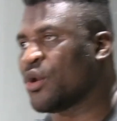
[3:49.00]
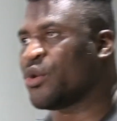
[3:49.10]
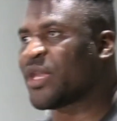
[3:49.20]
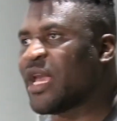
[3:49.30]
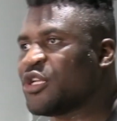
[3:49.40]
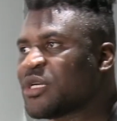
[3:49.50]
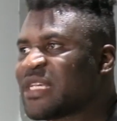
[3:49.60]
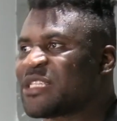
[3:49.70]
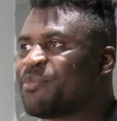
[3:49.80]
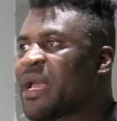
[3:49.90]
you can't just
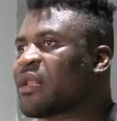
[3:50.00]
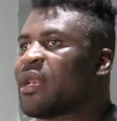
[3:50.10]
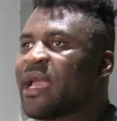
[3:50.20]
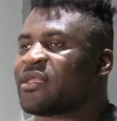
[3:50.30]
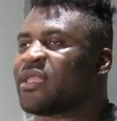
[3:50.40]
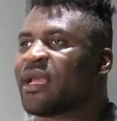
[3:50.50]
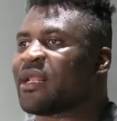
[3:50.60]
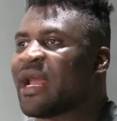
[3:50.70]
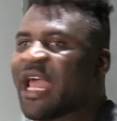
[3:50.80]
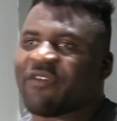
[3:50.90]
expect, like,
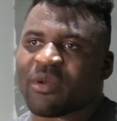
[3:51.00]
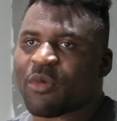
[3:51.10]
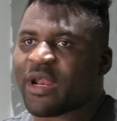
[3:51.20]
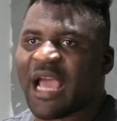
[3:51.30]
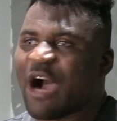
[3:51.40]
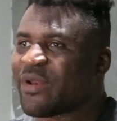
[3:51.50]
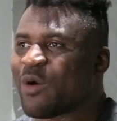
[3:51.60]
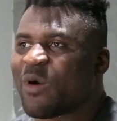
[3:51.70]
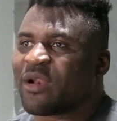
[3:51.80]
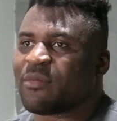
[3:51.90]
think that everybody out
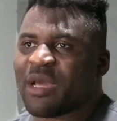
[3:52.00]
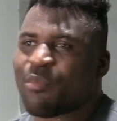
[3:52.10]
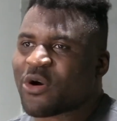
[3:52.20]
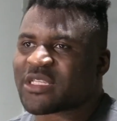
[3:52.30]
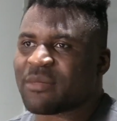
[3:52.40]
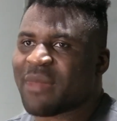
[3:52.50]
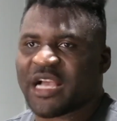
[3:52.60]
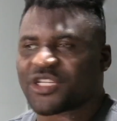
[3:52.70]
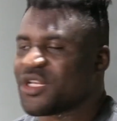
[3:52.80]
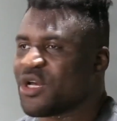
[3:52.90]
there want a boxing
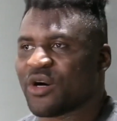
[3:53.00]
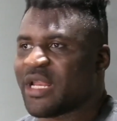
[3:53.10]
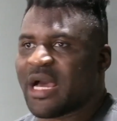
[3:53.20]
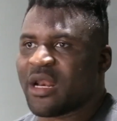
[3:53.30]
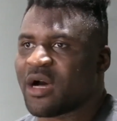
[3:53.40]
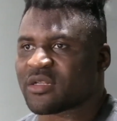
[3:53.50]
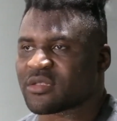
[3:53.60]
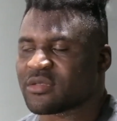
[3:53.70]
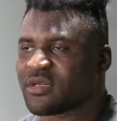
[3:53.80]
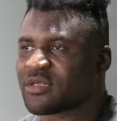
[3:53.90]
match. No, they are not.
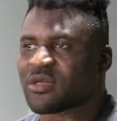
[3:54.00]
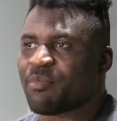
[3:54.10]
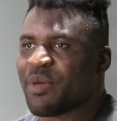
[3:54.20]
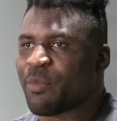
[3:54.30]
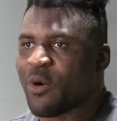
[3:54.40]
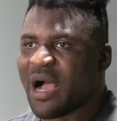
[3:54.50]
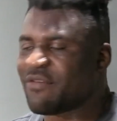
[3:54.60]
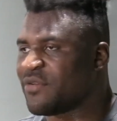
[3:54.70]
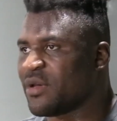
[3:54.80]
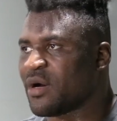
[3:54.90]
Some people
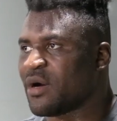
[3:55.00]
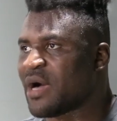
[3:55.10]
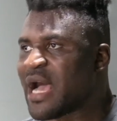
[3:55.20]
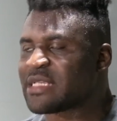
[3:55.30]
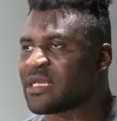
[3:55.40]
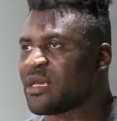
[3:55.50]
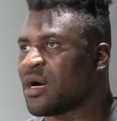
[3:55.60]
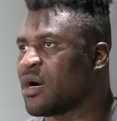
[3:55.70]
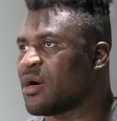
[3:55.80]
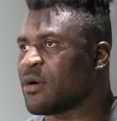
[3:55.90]
have
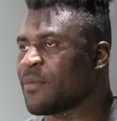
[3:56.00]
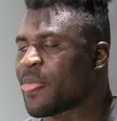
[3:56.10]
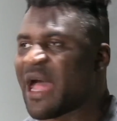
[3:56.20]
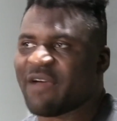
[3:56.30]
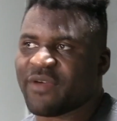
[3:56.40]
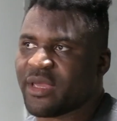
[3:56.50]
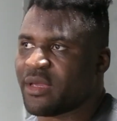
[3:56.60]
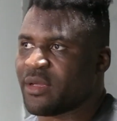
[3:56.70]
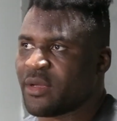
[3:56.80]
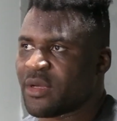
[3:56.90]

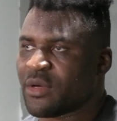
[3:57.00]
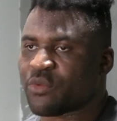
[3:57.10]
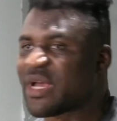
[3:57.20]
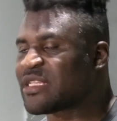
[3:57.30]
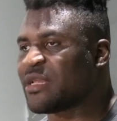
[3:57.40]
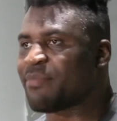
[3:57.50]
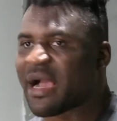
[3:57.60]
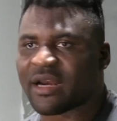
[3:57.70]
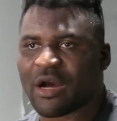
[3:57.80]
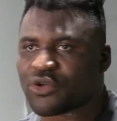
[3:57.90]
a wrestling
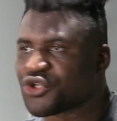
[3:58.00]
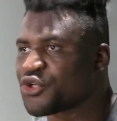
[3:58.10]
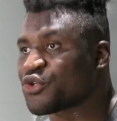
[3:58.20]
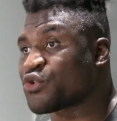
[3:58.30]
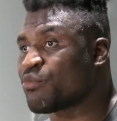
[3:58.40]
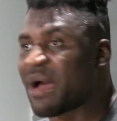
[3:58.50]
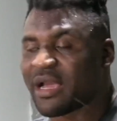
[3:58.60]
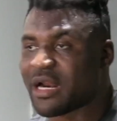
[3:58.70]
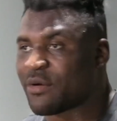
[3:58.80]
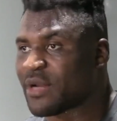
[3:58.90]
background, jiu-jitsu
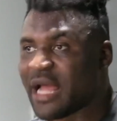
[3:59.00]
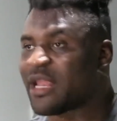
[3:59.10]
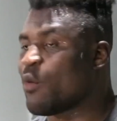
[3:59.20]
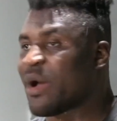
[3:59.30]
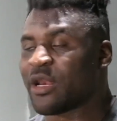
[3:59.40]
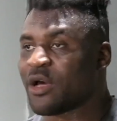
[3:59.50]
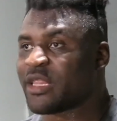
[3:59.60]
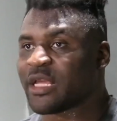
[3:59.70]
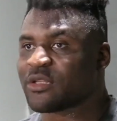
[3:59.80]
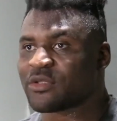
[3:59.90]
background, and they want
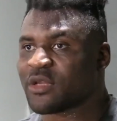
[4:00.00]
nothing